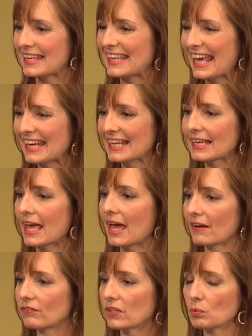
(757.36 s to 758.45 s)
Getting
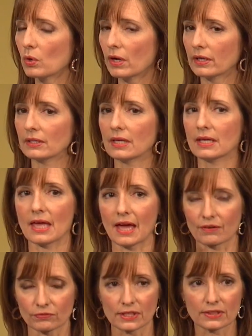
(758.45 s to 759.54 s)
everyone and
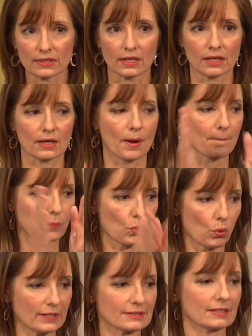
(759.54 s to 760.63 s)
everything
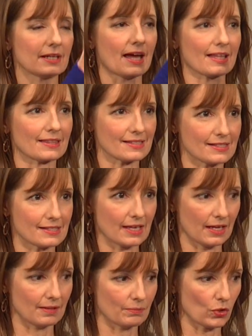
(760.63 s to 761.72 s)
pointed at the
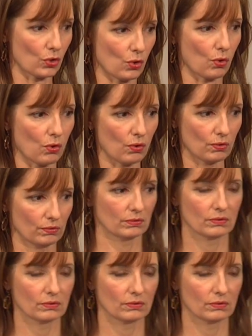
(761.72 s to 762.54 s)
same goal.